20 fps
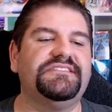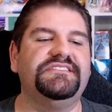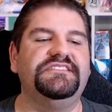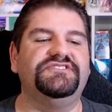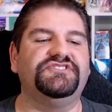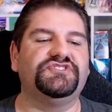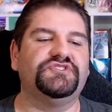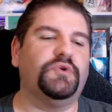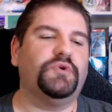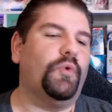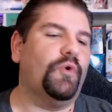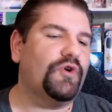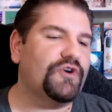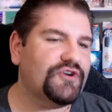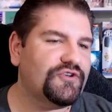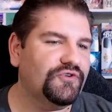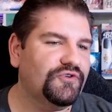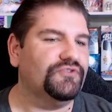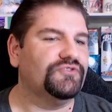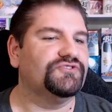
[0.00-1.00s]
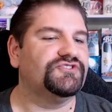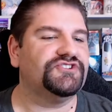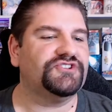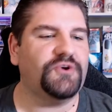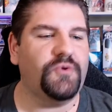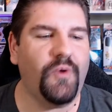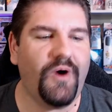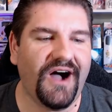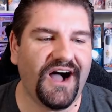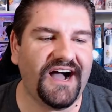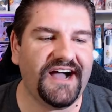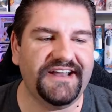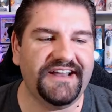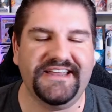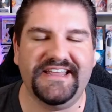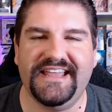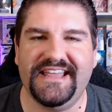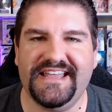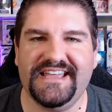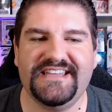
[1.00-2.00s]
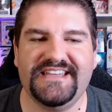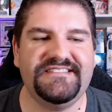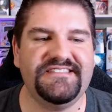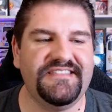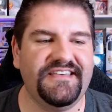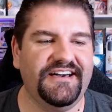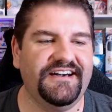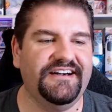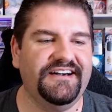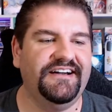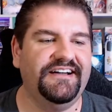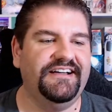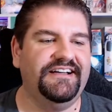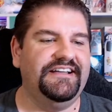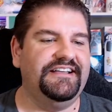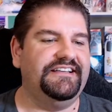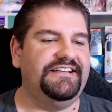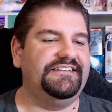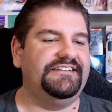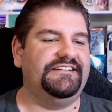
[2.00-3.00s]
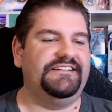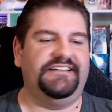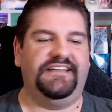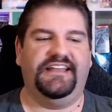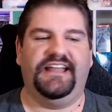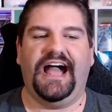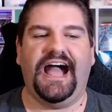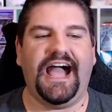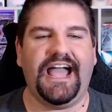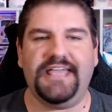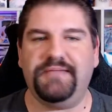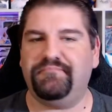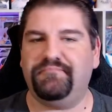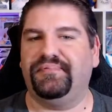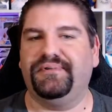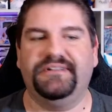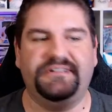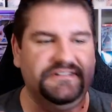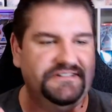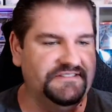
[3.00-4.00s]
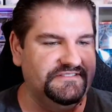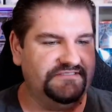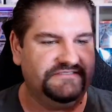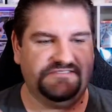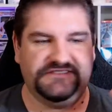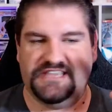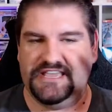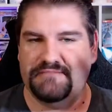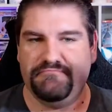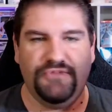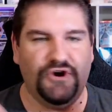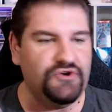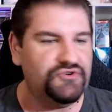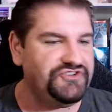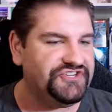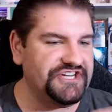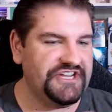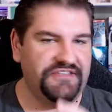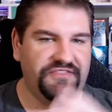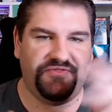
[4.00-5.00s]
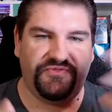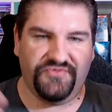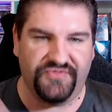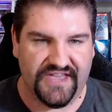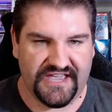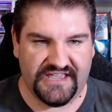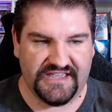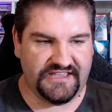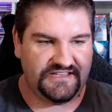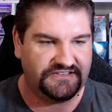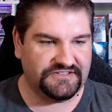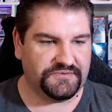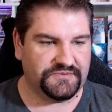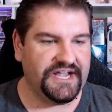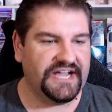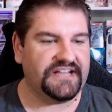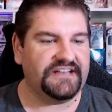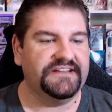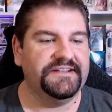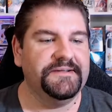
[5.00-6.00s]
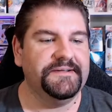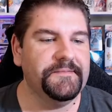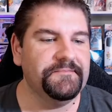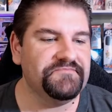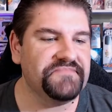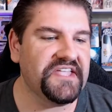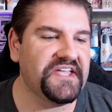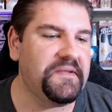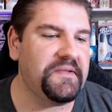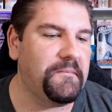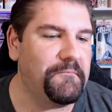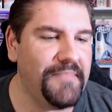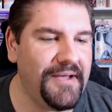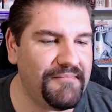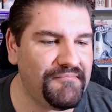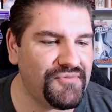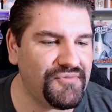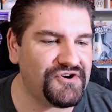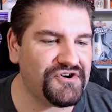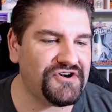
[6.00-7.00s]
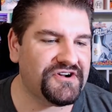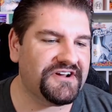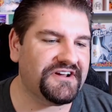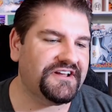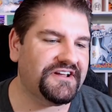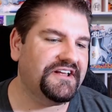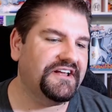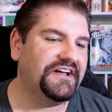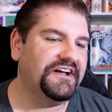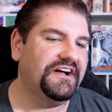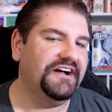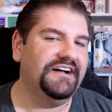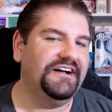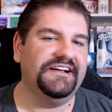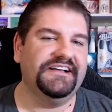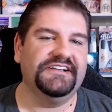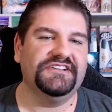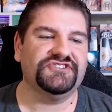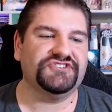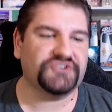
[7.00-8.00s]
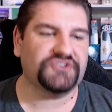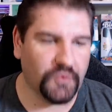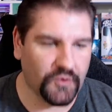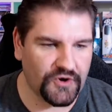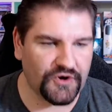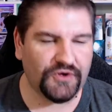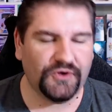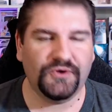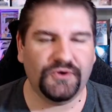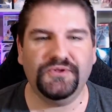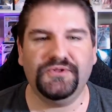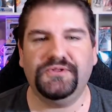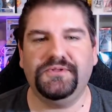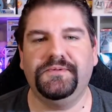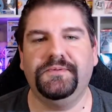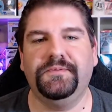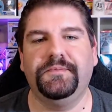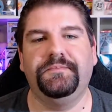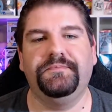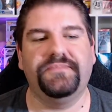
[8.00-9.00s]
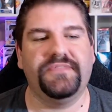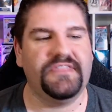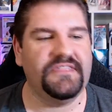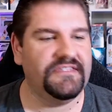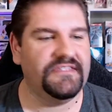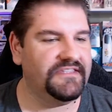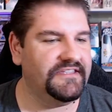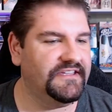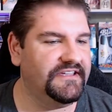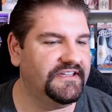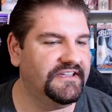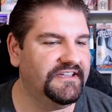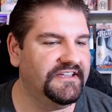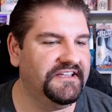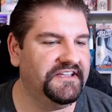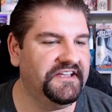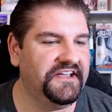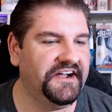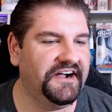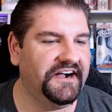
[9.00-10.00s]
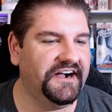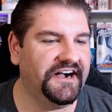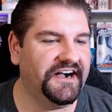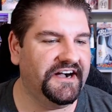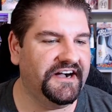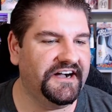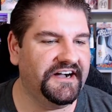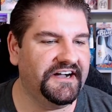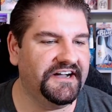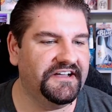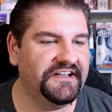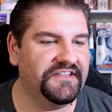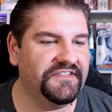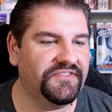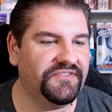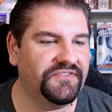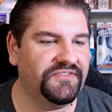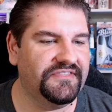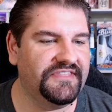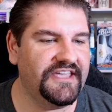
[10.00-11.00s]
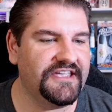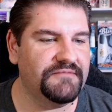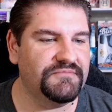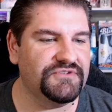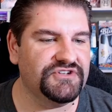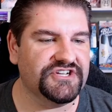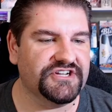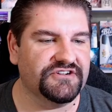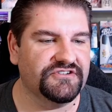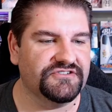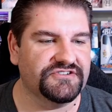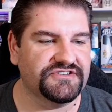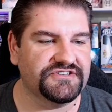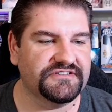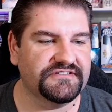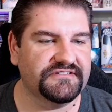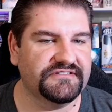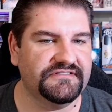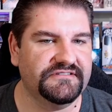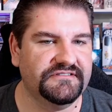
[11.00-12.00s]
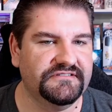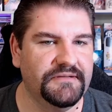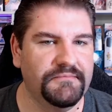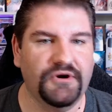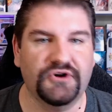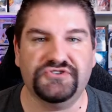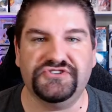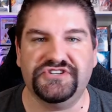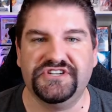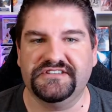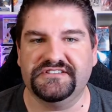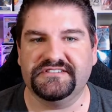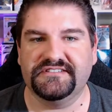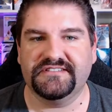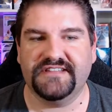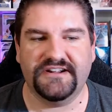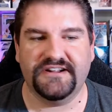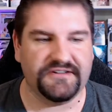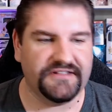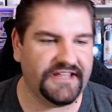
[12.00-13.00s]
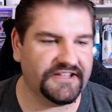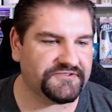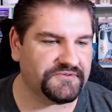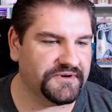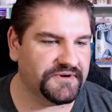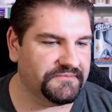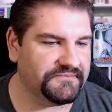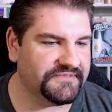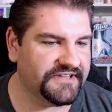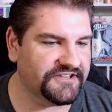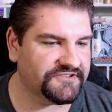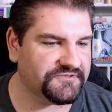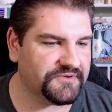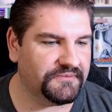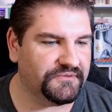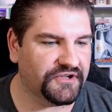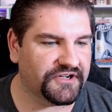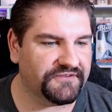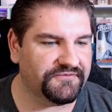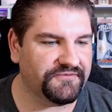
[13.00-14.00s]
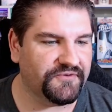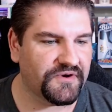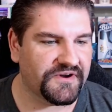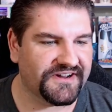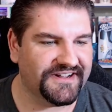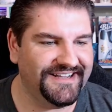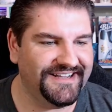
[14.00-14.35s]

the Squirtle squad in the hype emoji thingies. We got member Squirtle uh, thingamajiggers. Emojis. There, that's what I'm that's what I'm looking for.